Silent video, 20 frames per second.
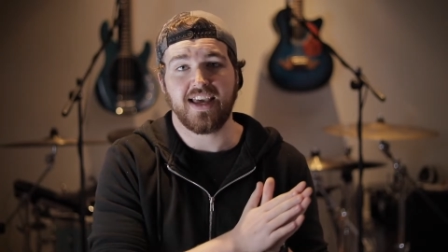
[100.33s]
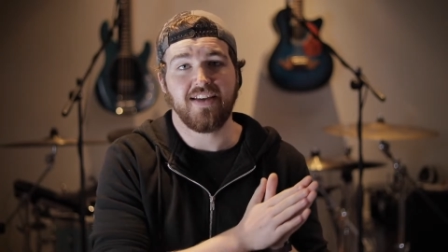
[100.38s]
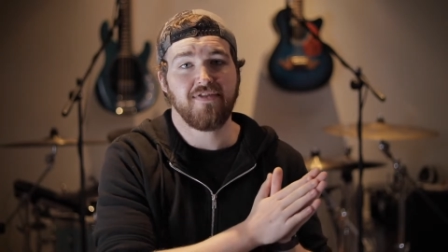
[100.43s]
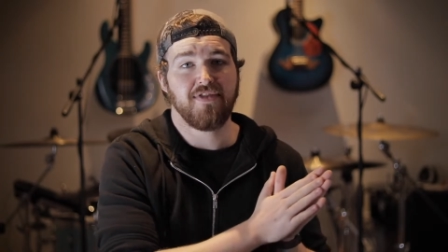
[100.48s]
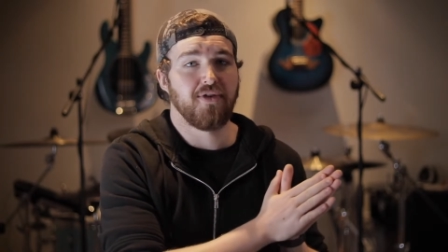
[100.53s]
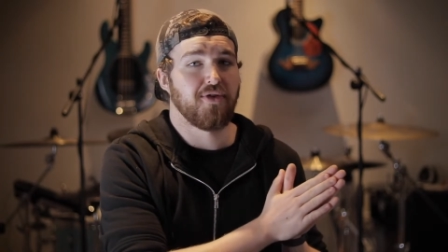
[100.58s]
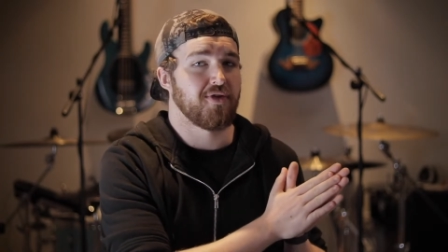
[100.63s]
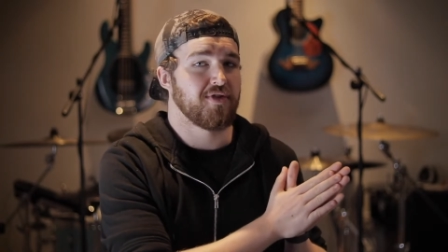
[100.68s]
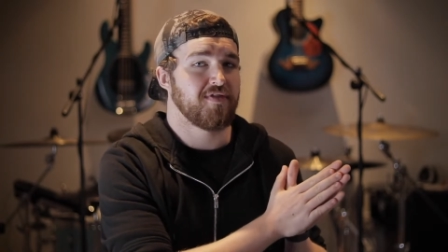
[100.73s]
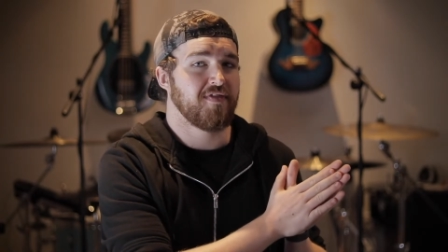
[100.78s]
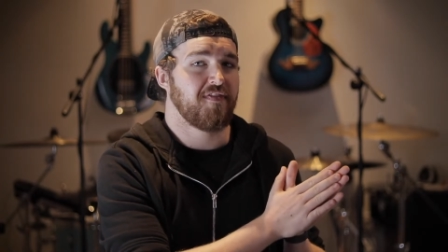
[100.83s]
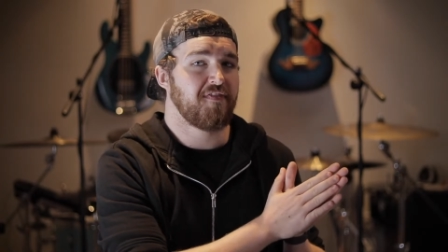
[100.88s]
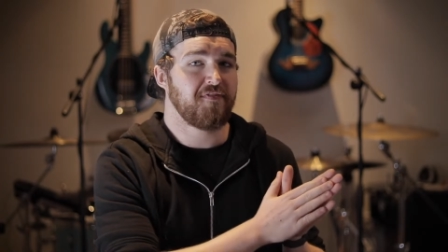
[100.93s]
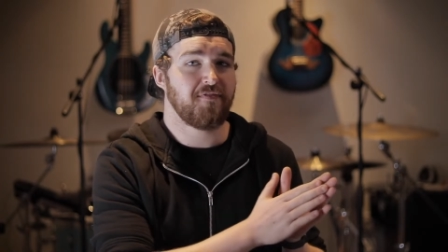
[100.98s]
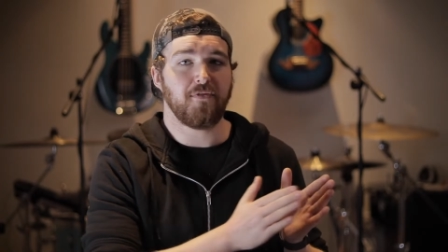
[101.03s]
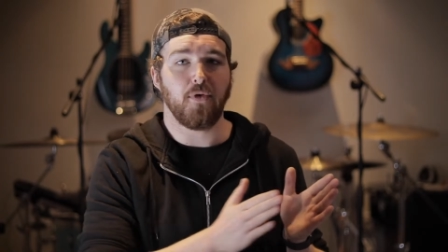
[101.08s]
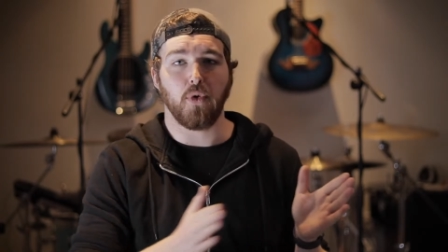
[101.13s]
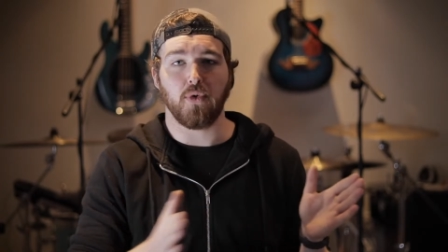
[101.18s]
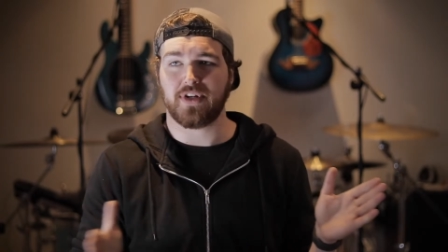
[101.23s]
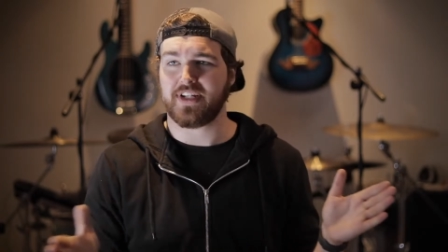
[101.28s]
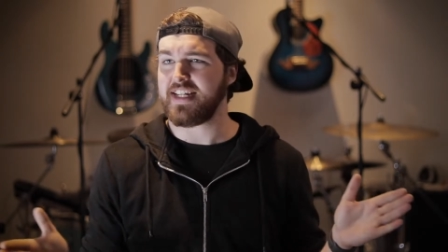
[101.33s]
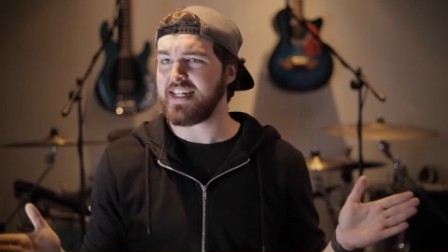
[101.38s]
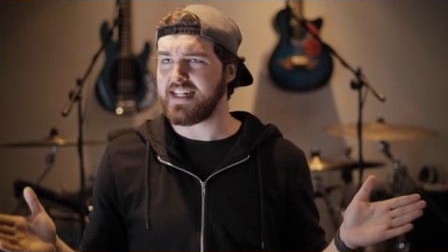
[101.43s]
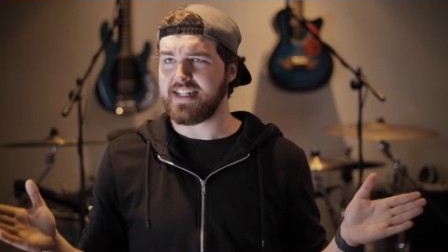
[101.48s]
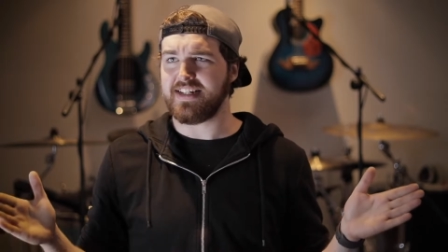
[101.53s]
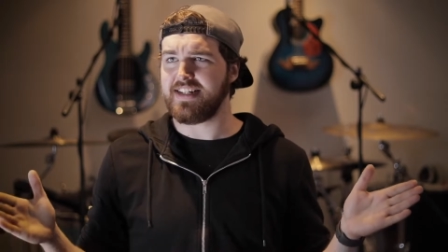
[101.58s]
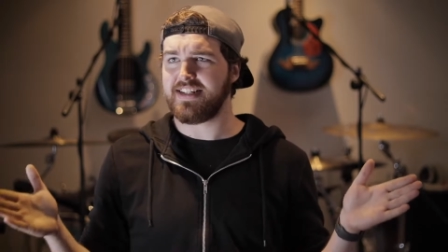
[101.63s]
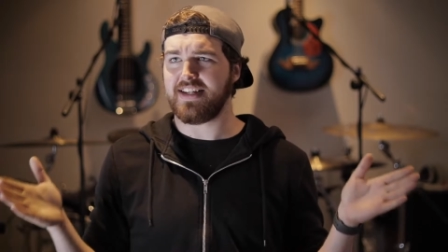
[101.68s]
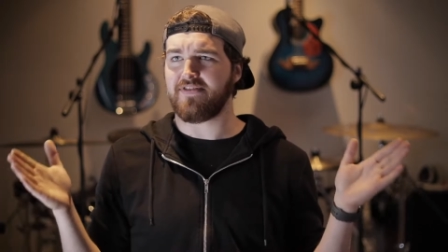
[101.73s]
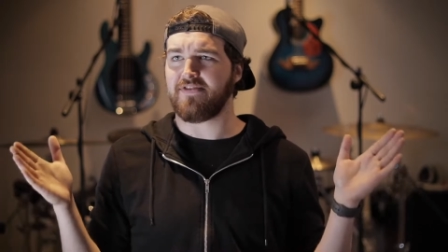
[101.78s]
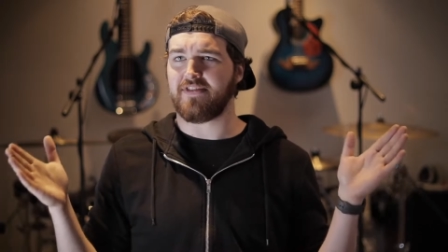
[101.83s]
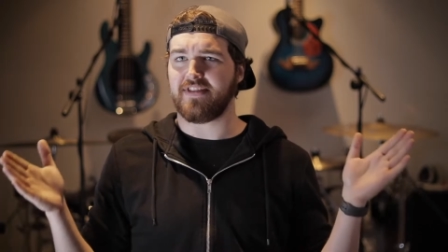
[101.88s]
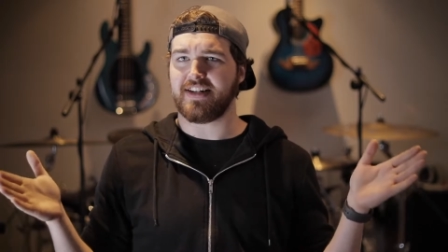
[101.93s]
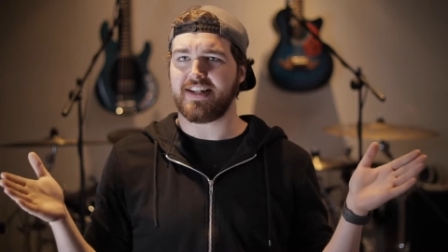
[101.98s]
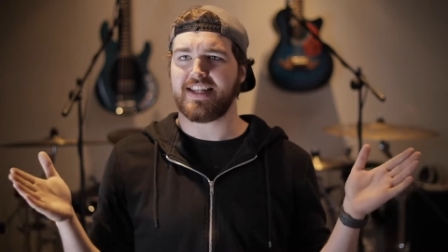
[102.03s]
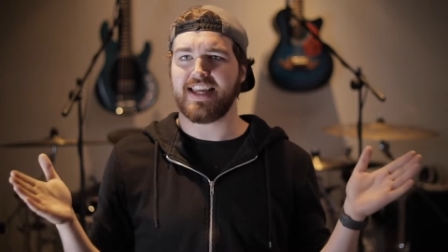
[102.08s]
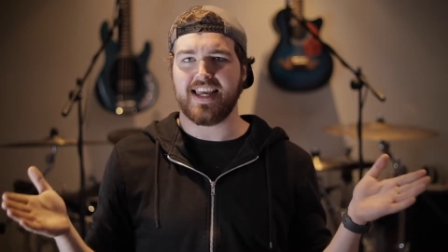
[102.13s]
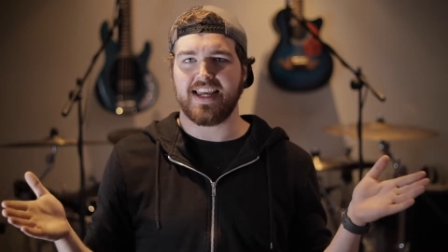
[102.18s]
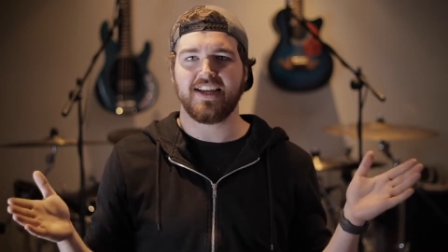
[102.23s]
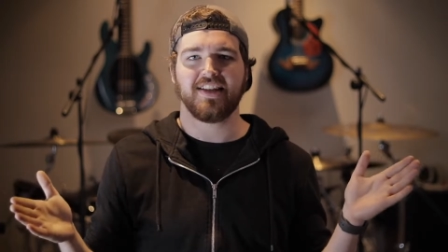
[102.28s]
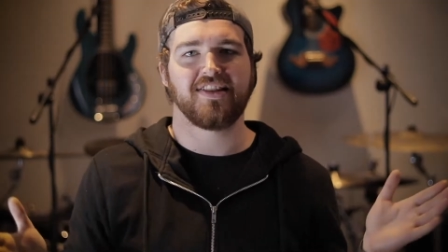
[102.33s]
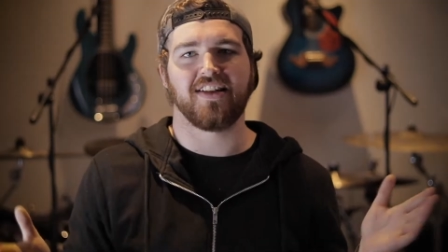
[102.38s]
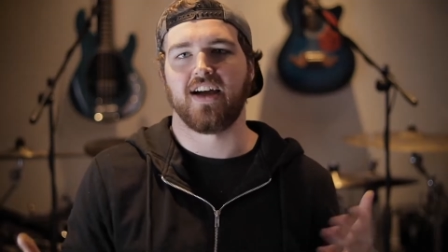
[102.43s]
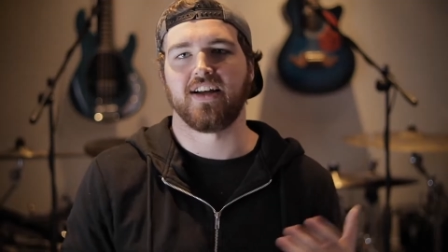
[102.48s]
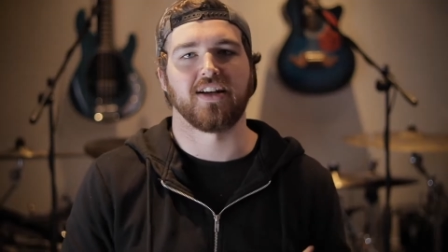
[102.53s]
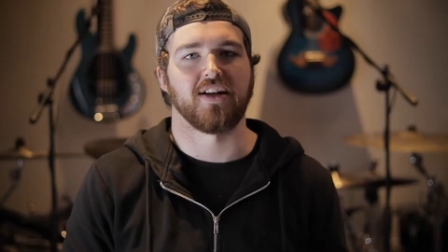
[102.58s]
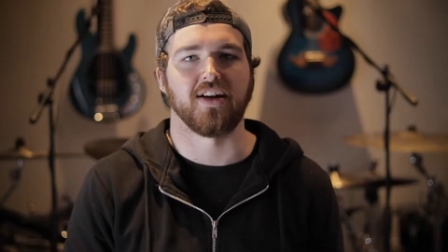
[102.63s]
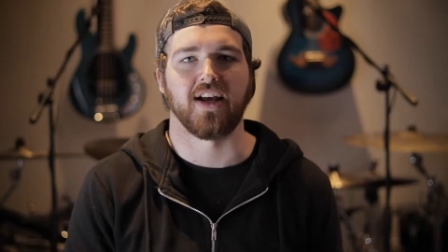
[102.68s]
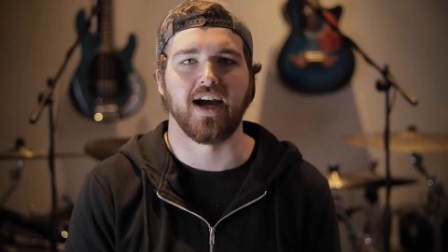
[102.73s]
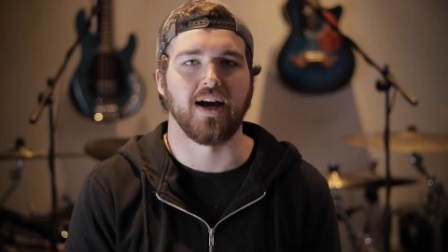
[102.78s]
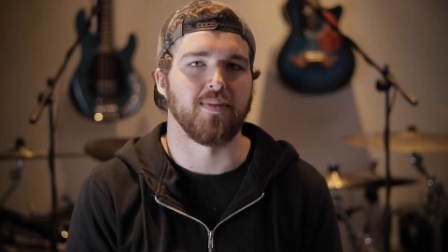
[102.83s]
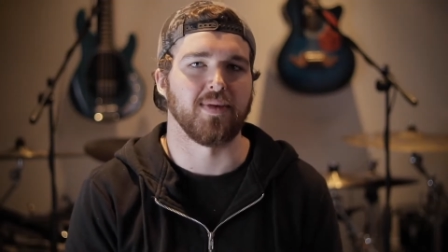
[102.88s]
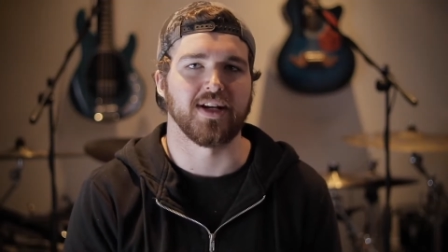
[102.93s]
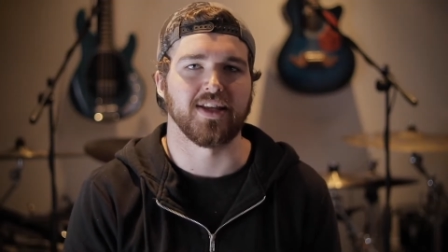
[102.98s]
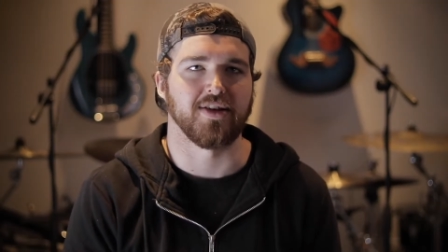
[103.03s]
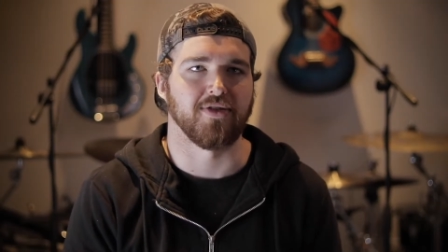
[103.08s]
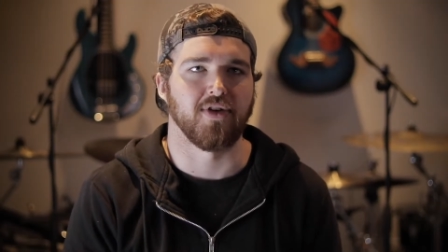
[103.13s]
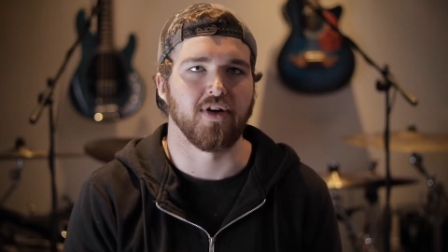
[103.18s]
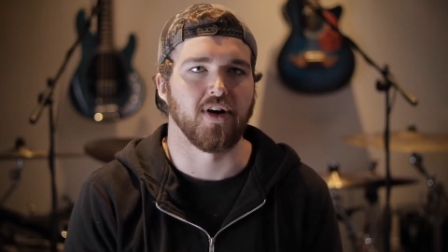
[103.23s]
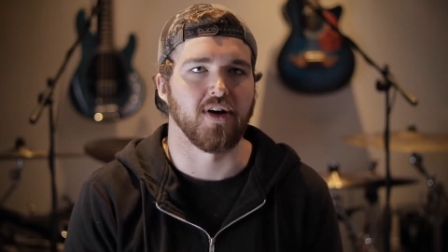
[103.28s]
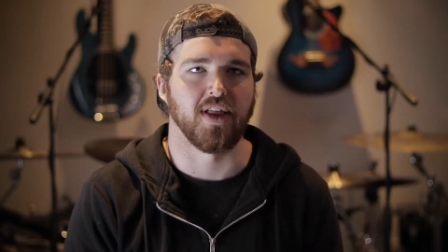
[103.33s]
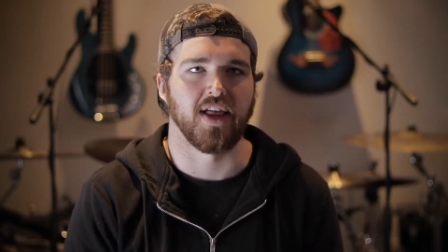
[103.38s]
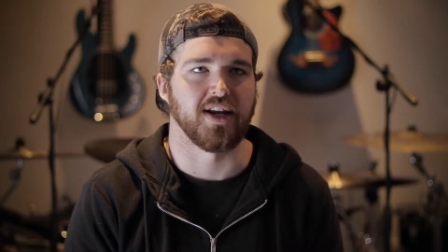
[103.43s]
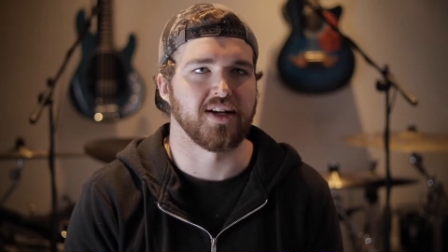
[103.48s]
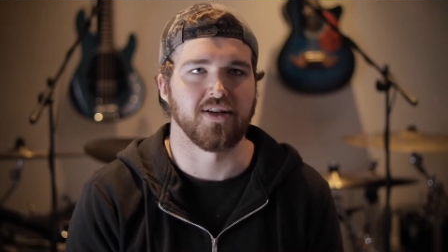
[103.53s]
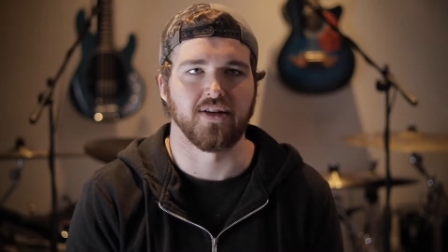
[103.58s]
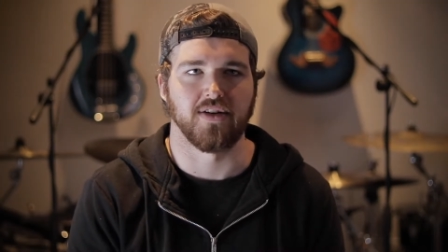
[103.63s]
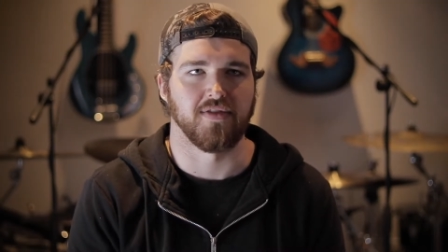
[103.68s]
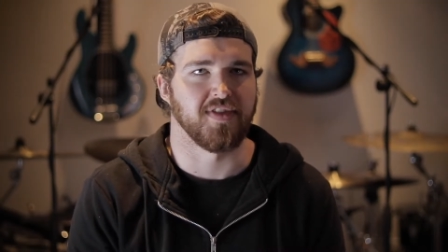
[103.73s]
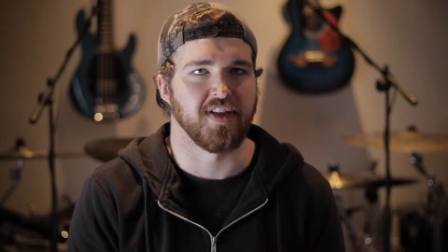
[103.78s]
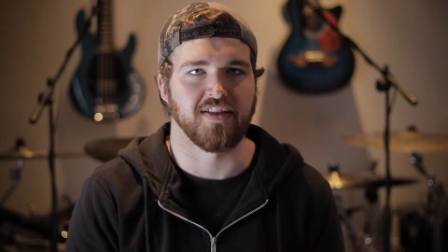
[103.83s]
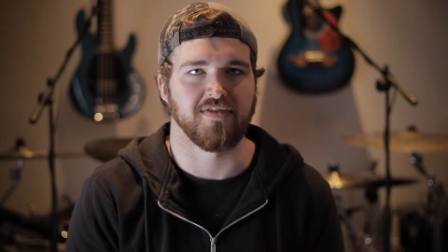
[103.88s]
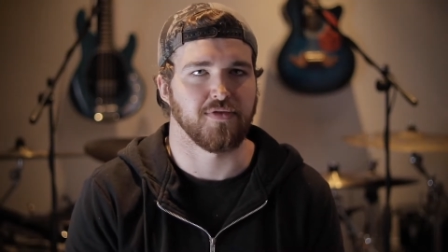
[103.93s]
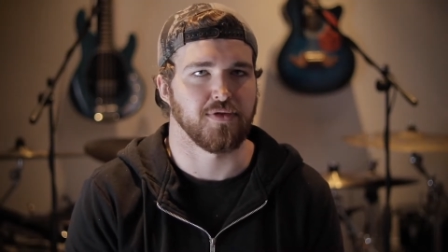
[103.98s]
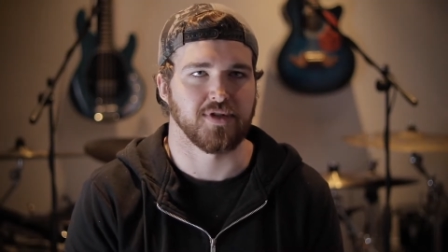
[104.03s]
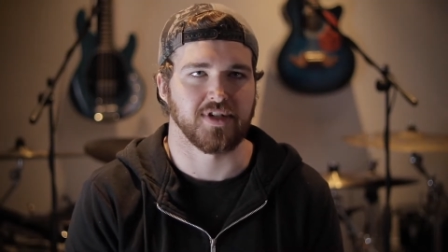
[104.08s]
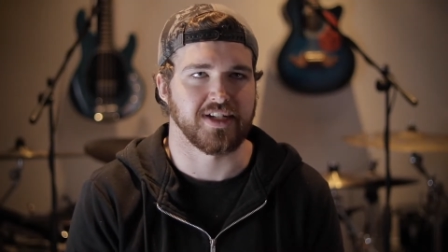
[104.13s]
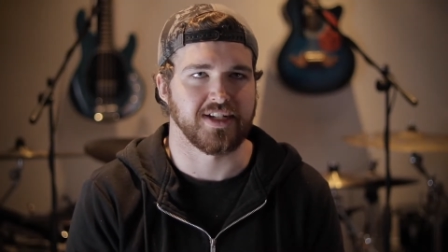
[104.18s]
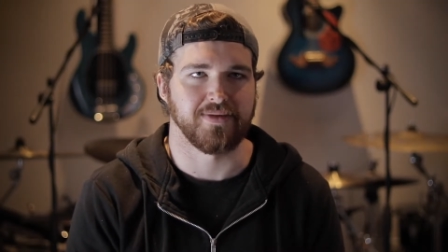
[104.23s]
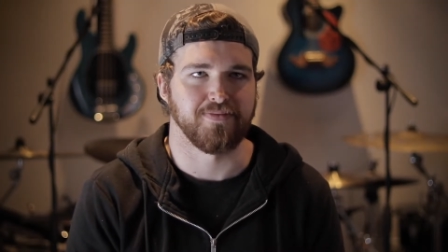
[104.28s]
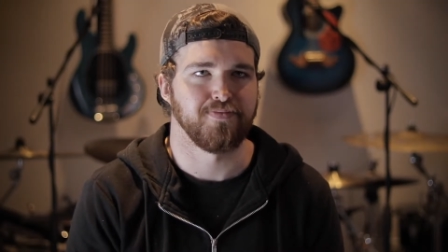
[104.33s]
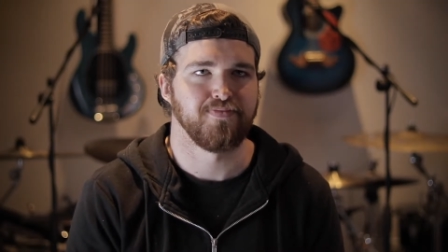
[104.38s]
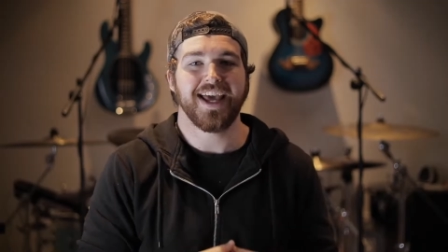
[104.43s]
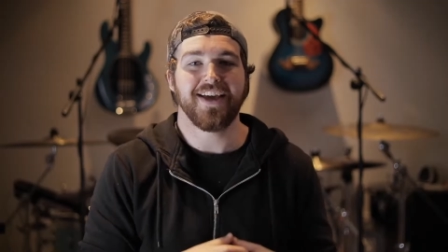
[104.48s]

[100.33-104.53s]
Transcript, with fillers: If you're on fourteen different gigs, I don't know how many there are, I don't know if there's fourteen.